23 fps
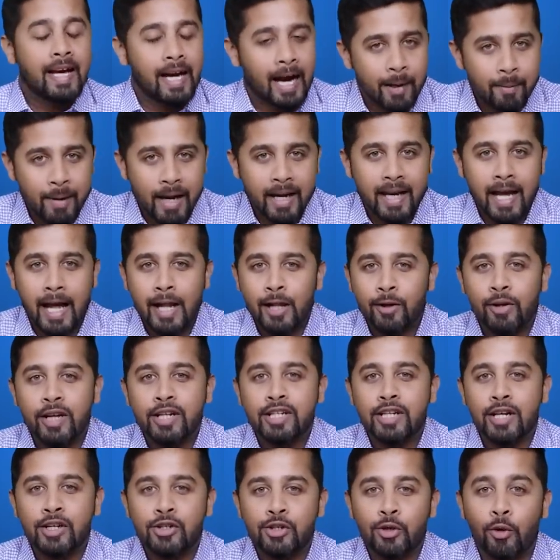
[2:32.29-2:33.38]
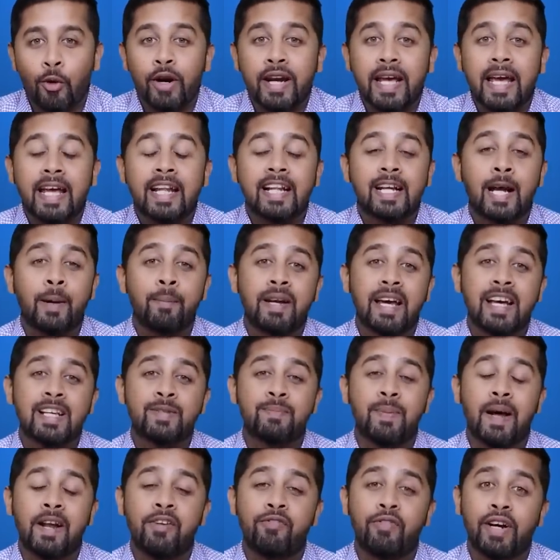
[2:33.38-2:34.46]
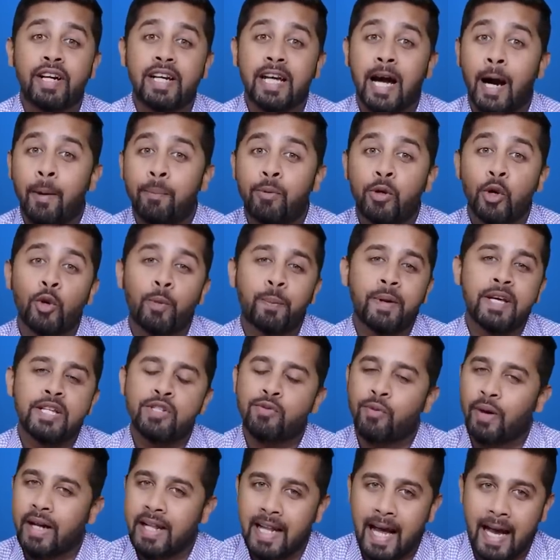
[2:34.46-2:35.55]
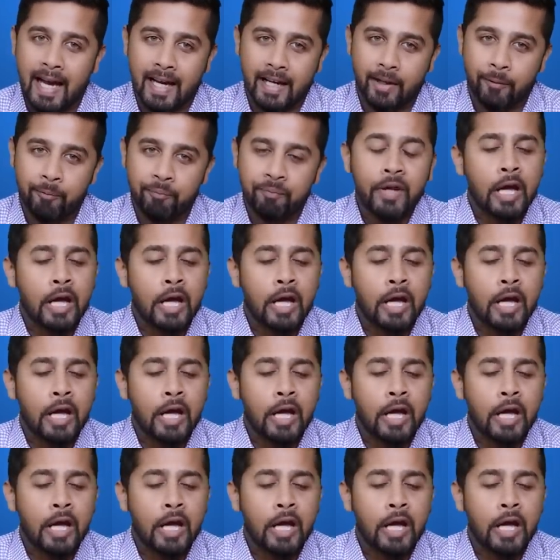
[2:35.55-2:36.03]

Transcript: And my calculation showed income tax benefit up to rupees 1 lakh.